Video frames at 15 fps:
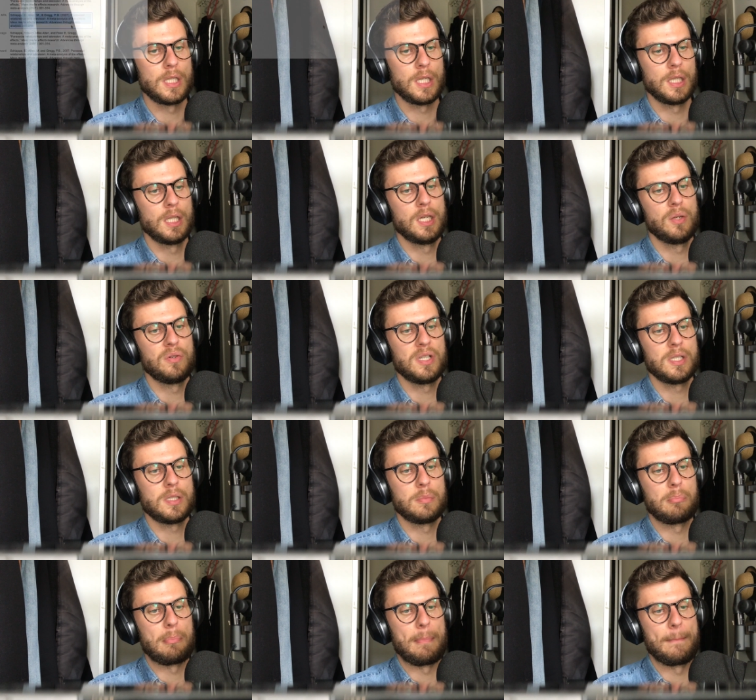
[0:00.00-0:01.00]
And then you just
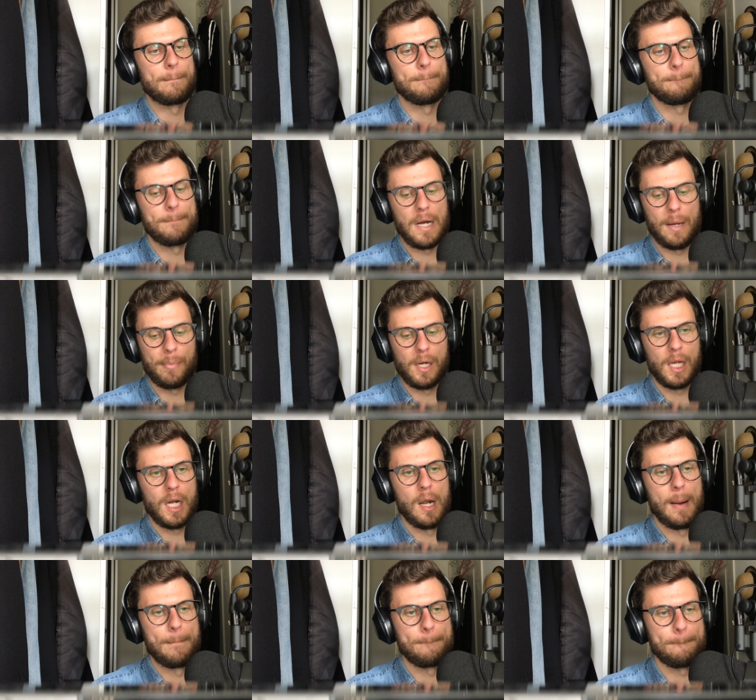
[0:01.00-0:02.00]
pop it
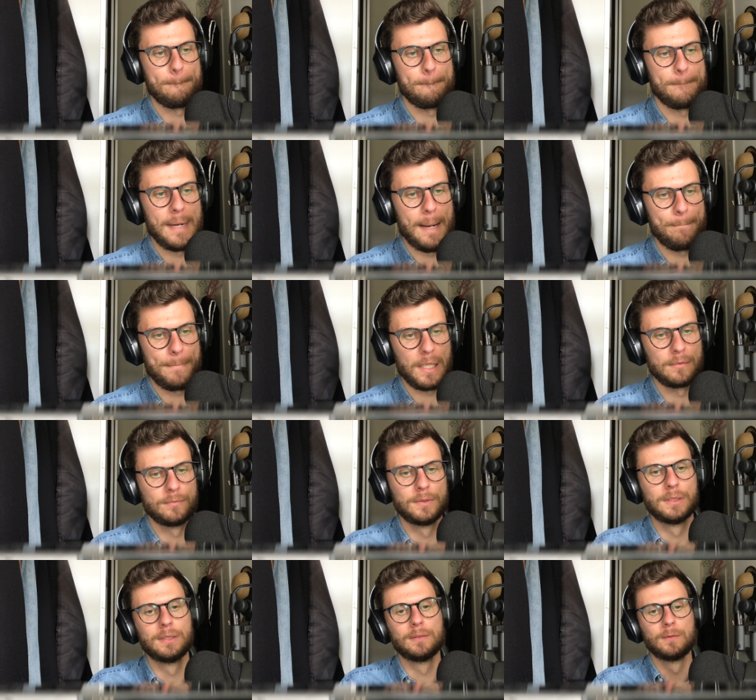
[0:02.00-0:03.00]
in. Pop.
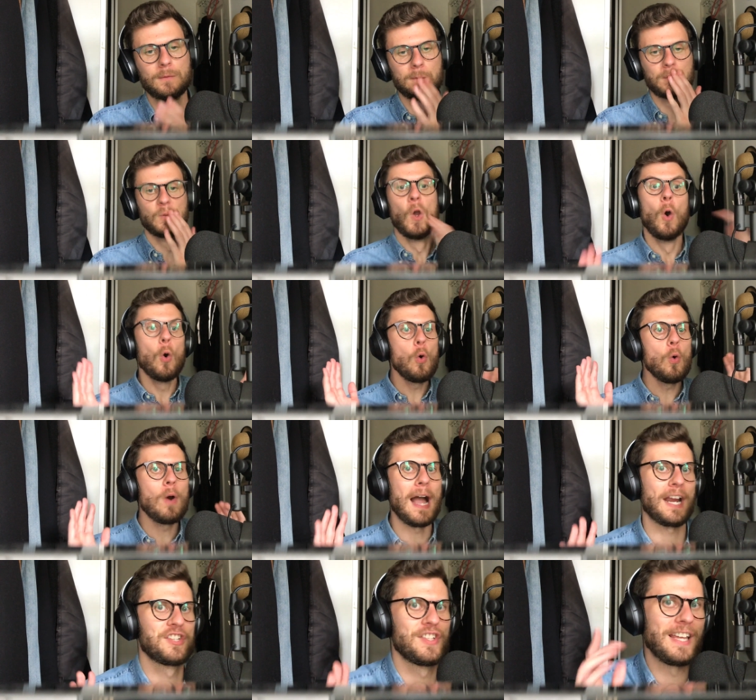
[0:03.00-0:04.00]
Ooh,
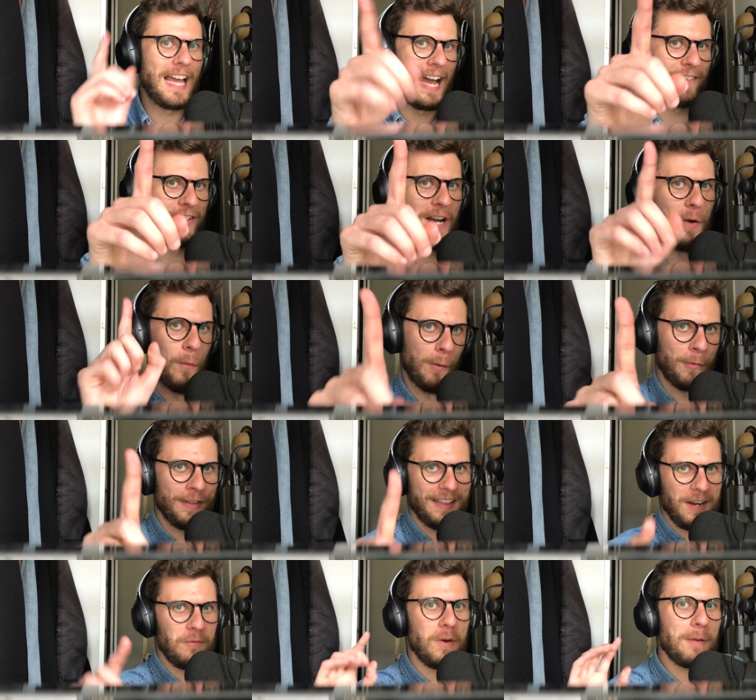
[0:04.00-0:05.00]
actually, I forgot one more
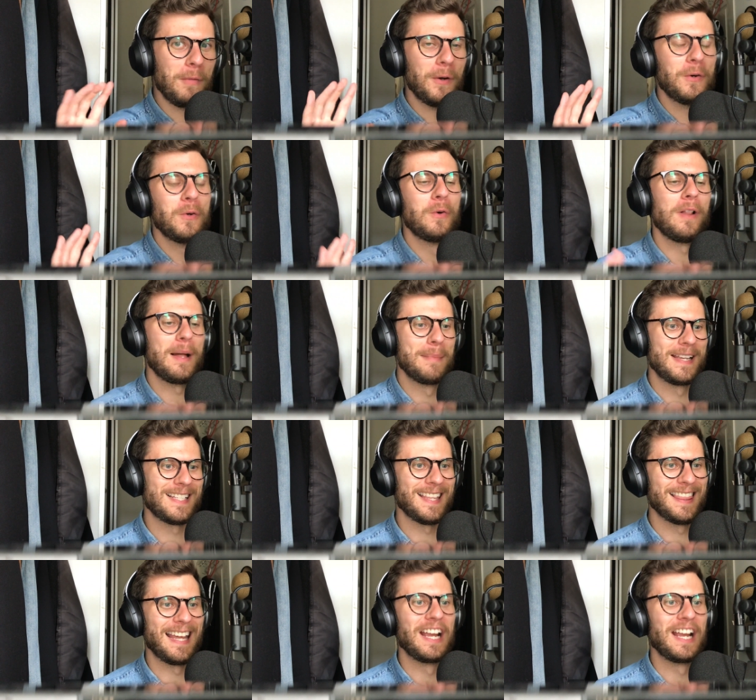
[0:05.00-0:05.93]
thing. One more cool, amazing thing.